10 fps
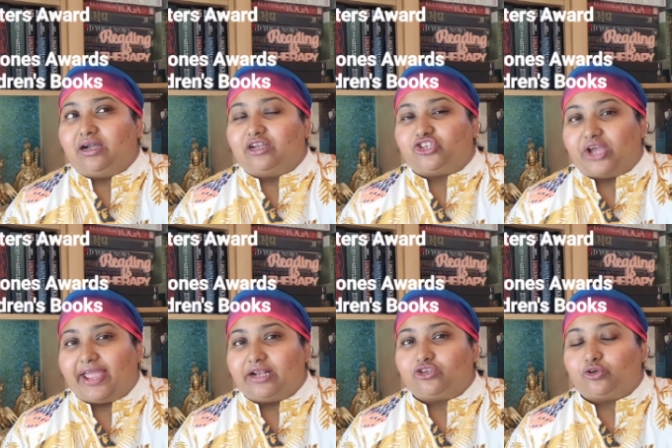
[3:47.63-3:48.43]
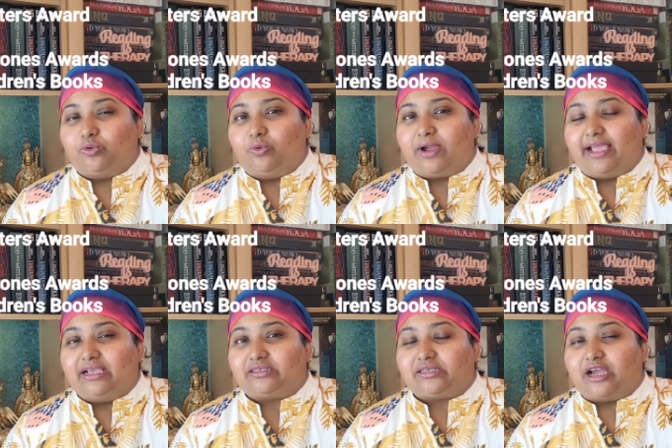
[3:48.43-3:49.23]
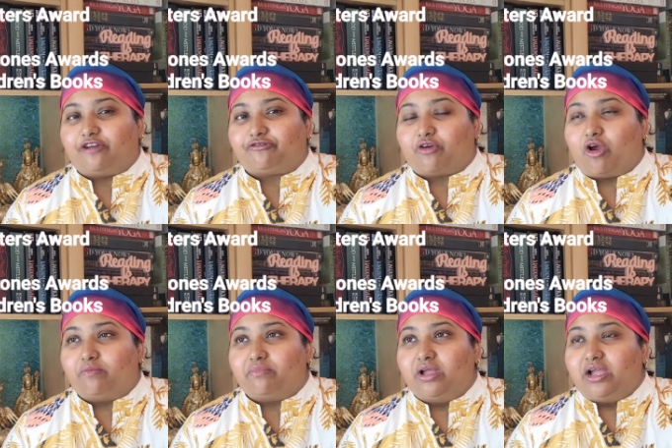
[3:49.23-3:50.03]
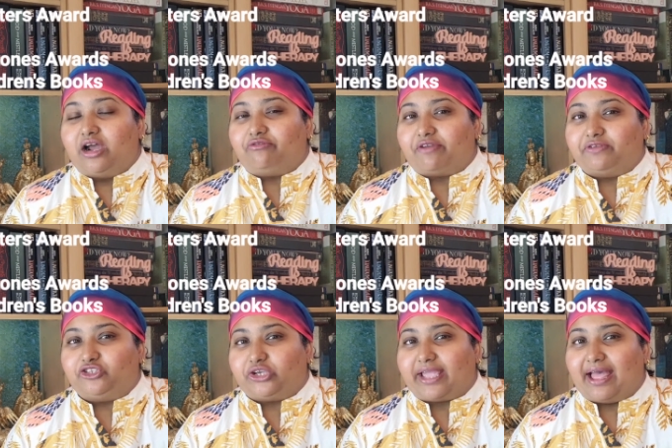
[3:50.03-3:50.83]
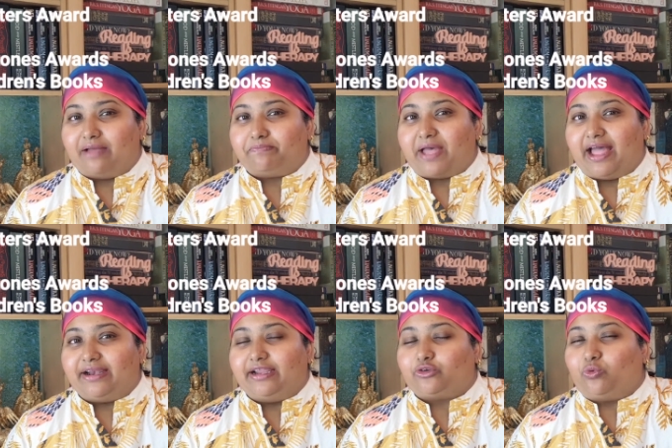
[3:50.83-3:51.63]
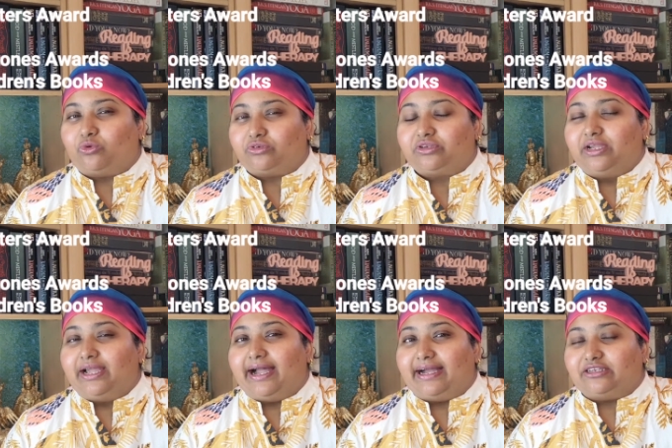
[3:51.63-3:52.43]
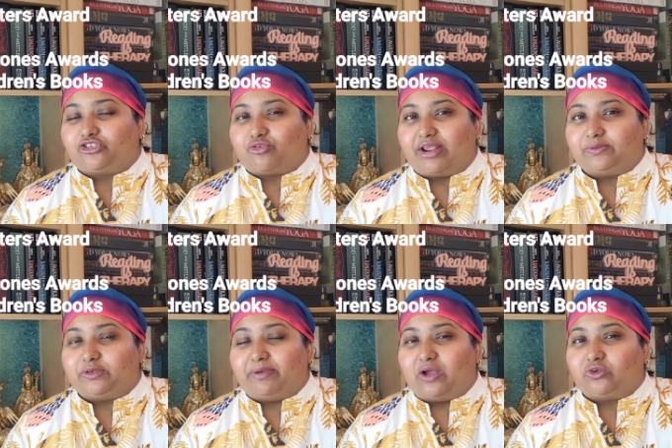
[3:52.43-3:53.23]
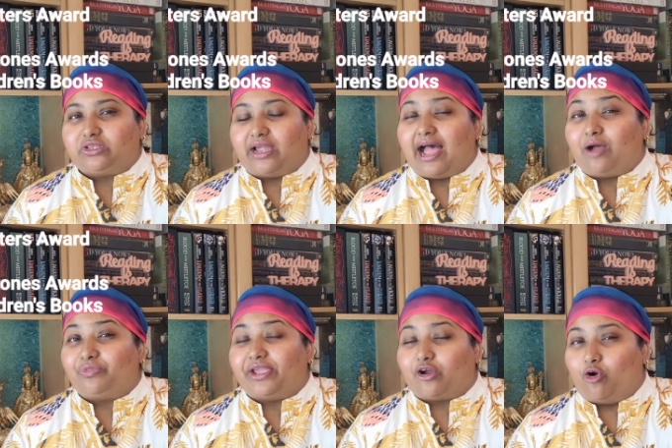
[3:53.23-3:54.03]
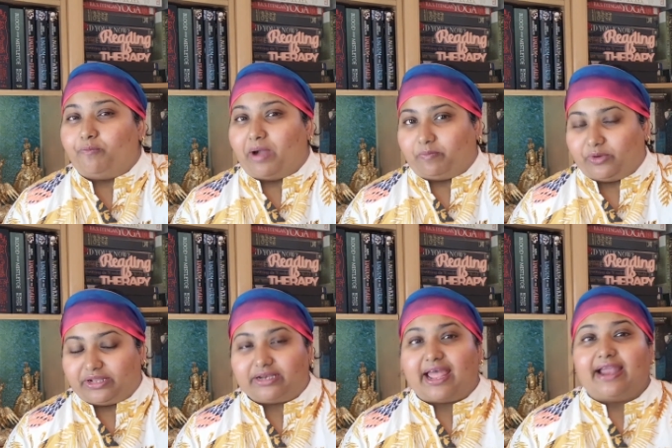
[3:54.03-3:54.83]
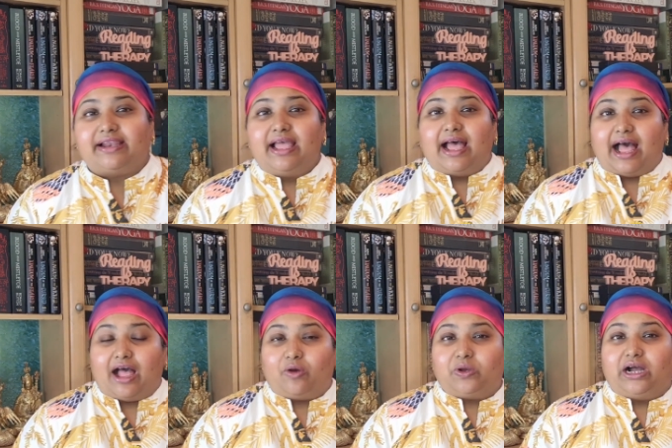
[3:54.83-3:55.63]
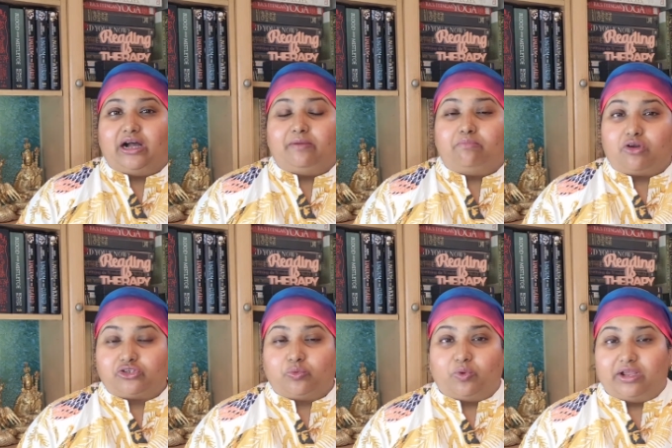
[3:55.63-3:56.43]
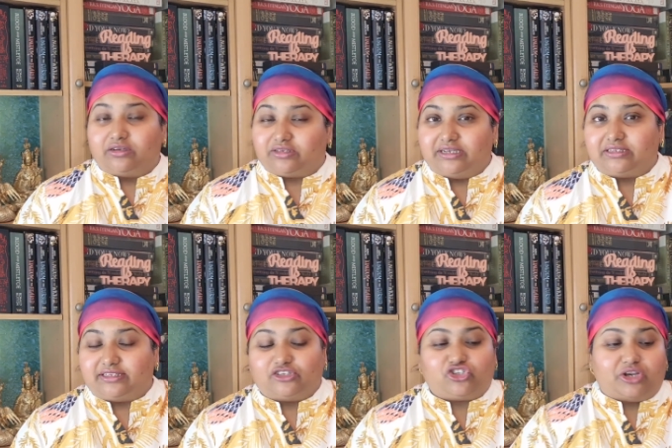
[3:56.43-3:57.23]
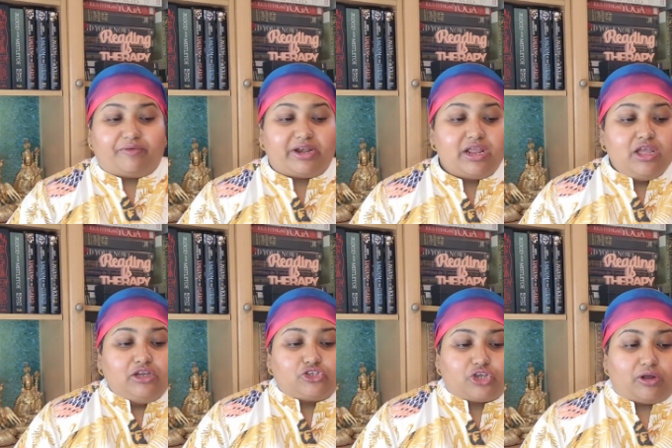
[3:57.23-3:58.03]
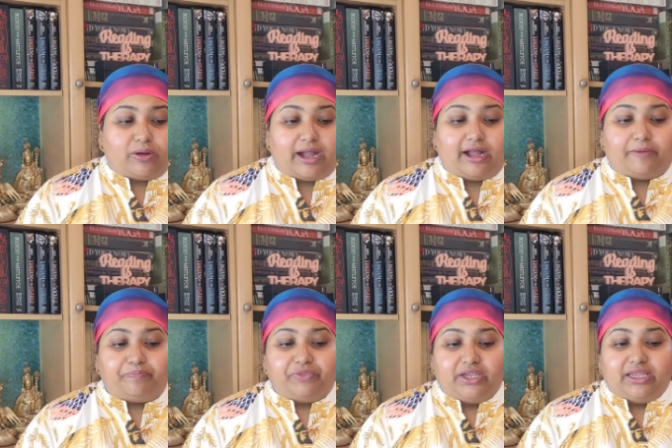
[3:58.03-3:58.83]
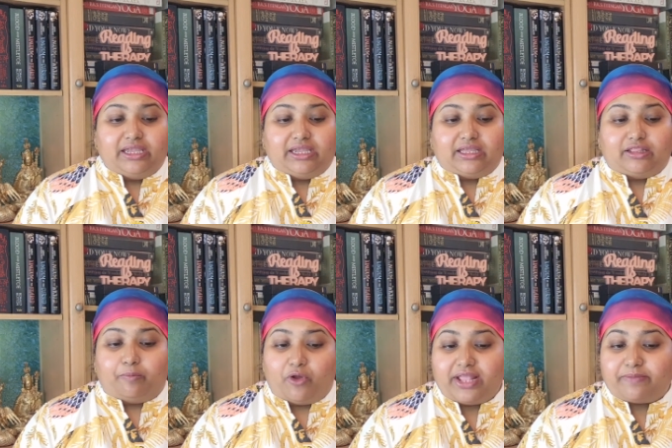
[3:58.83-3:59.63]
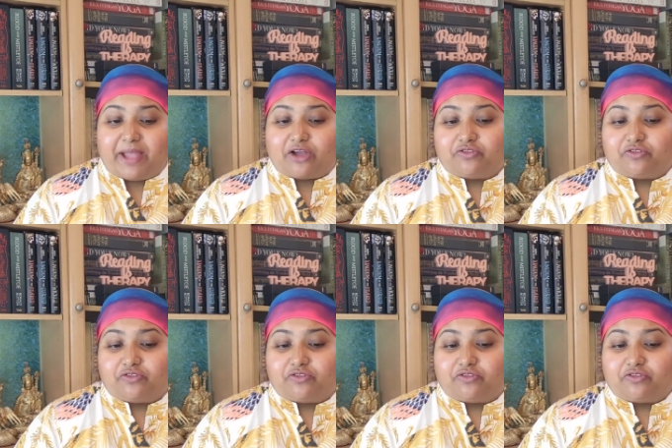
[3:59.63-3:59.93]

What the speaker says: a child who is from a refugee camp, and it all describes about how they cope up with it and how modern world sees these children. So The Boy at the Back